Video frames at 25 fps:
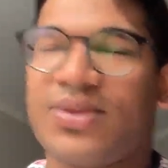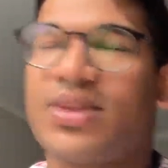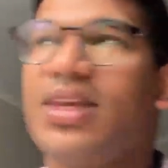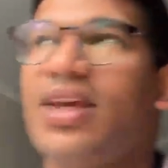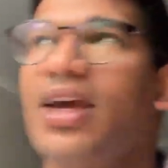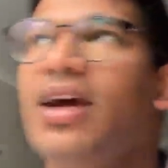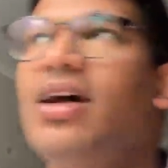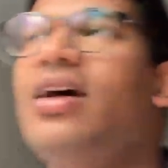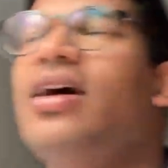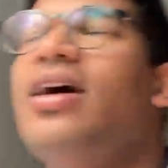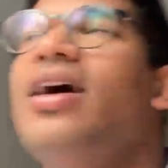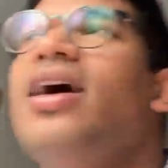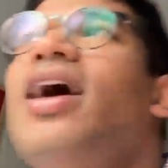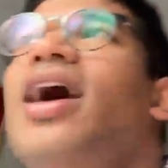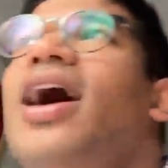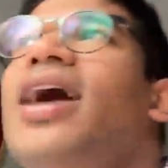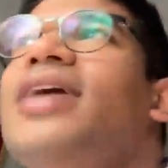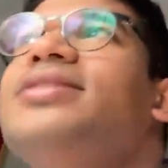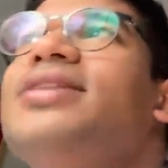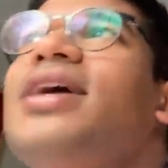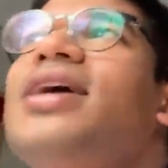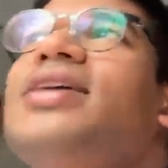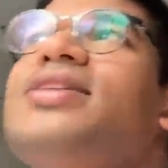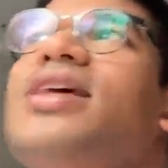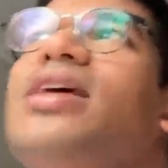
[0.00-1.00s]
Yeah,
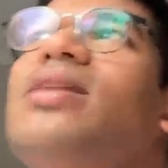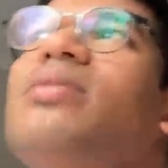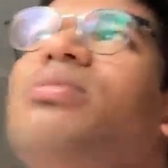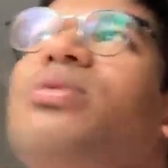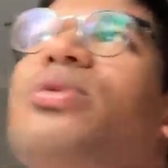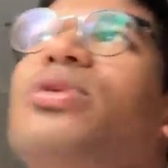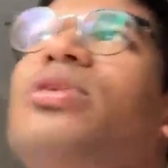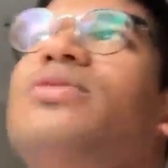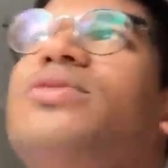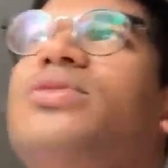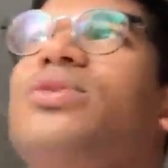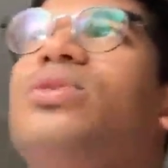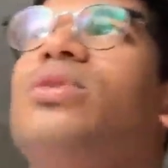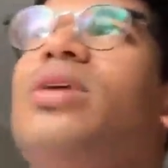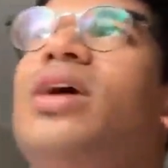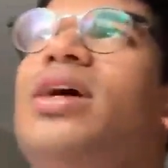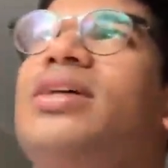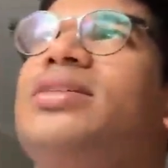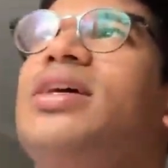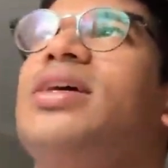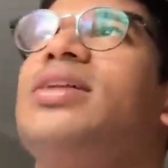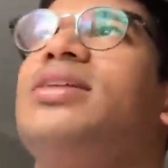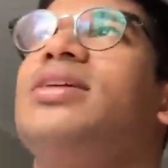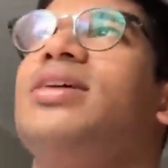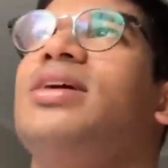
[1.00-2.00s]
as head boy of school,
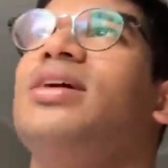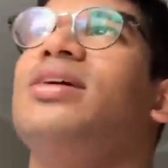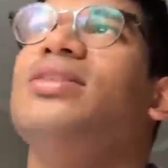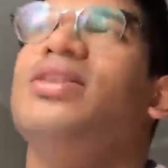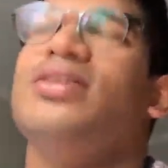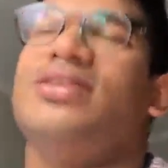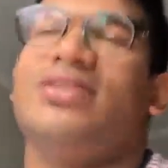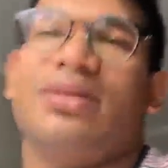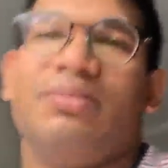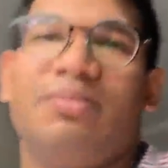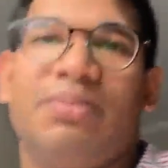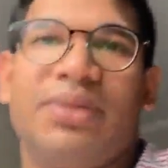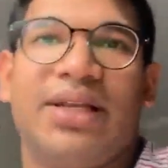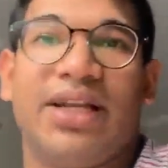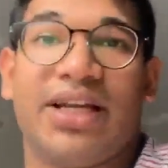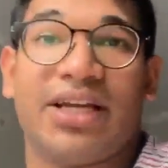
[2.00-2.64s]
as head girl, you're simply